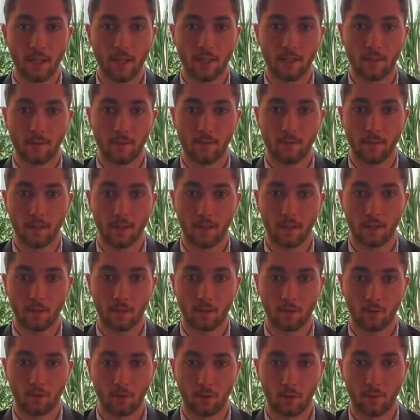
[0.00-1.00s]
to fit in the
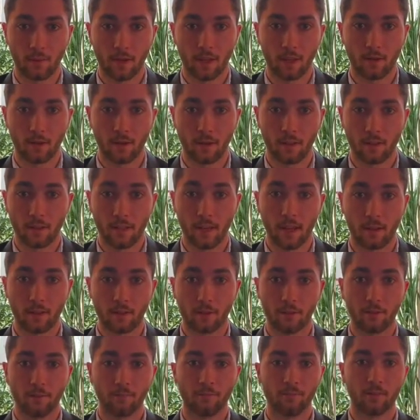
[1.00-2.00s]
control band around the
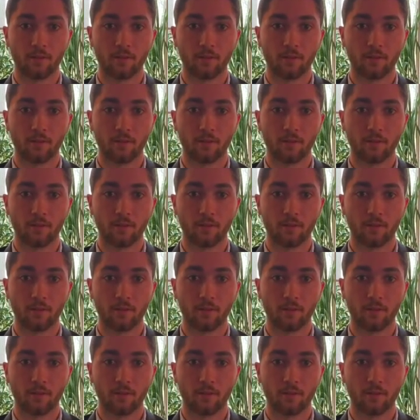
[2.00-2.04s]
ankle.